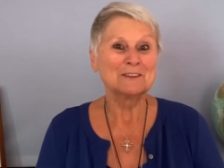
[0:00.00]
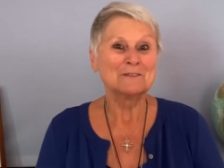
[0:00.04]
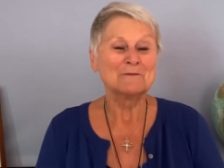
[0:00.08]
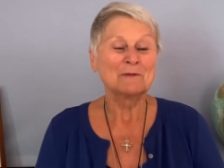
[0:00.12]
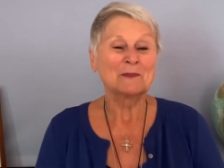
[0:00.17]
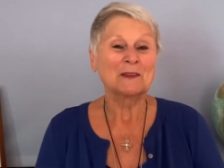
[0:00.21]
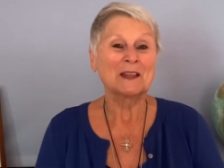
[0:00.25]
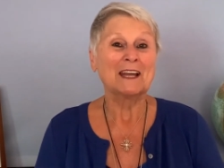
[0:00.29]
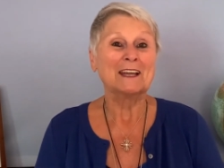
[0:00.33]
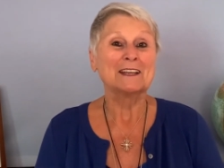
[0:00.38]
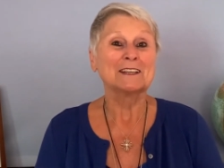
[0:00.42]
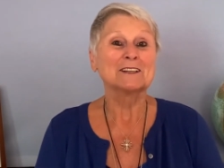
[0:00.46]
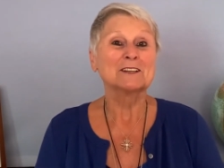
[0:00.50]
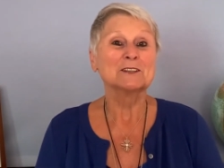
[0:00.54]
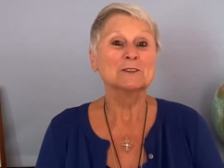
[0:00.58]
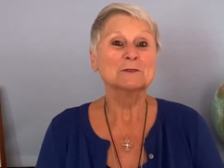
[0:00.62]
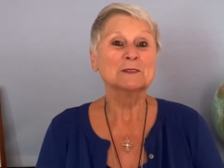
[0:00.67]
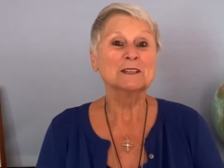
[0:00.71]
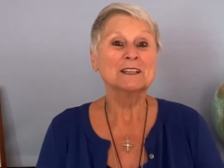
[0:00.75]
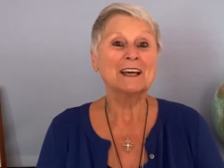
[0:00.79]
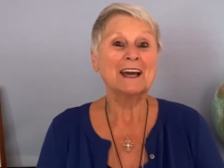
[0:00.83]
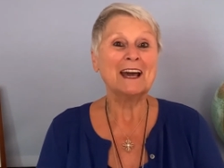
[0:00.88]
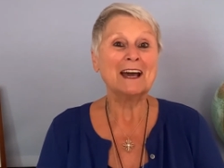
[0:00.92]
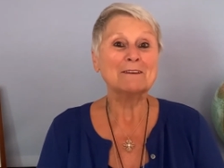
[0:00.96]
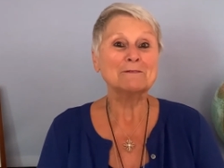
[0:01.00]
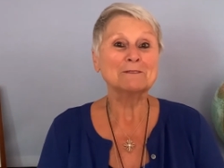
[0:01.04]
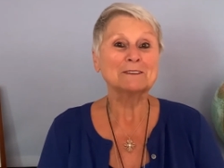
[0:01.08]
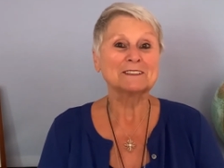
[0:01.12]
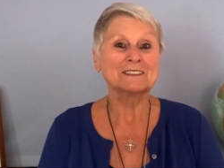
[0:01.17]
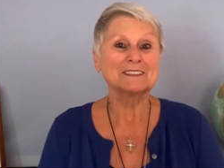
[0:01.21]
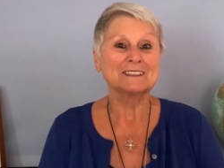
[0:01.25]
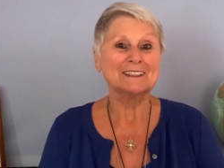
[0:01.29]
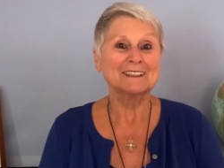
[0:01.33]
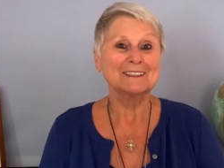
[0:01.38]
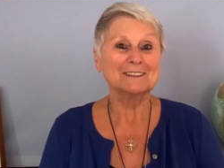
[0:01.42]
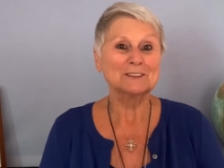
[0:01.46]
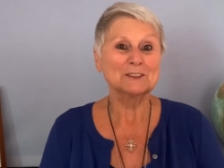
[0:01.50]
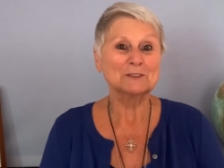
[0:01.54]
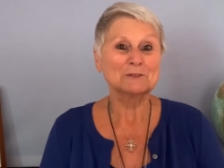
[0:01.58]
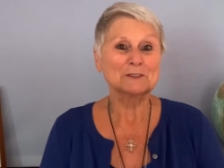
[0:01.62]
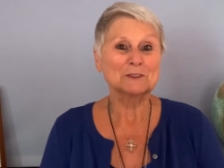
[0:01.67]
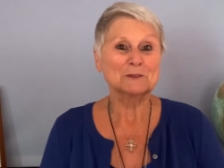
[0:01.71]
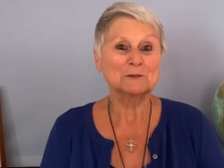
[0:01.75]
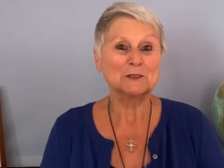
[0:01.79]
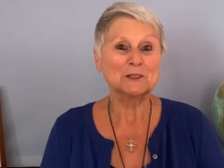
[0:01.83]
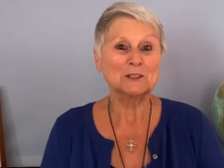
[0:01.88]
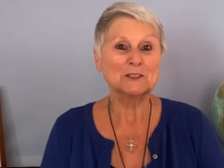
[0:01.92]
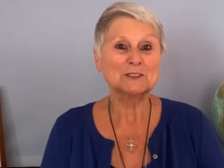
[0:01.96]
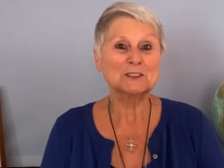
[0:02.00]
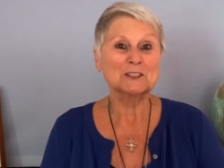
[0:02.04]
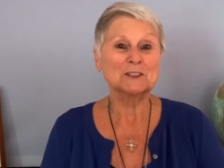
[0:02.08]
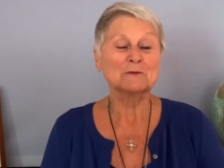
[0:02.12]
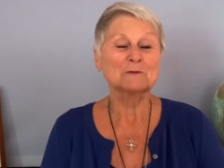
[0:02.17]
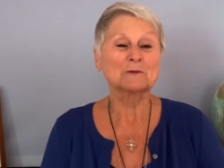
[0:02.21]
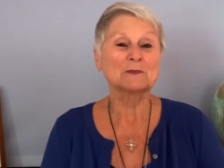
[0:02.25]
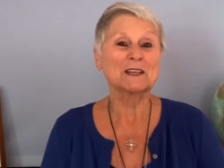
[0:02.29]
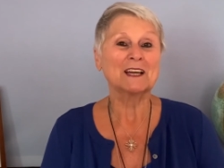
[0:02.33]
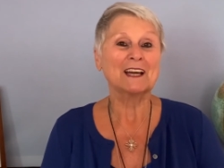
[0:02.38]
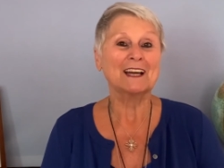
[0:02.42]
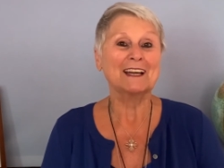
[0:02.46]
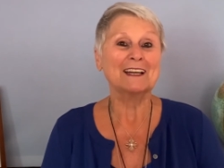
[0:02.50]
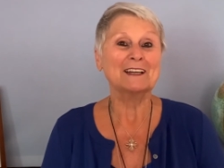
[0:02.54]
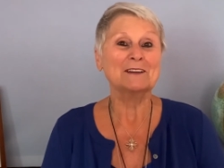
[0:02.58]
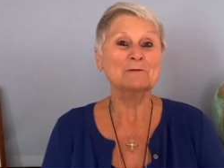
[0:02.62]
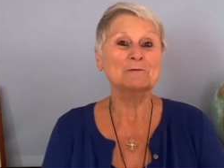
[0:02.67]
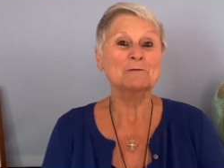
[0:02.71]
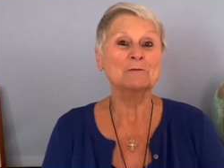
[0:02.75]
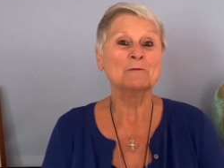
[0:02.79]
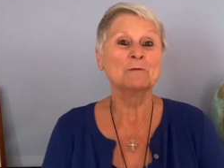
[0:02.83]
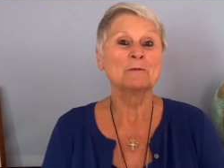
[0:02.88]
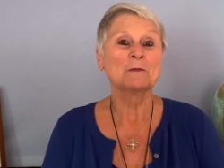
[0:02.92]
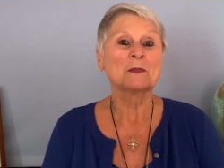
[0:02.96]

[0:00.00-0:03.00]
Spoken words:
And you will have at the end of the workshop time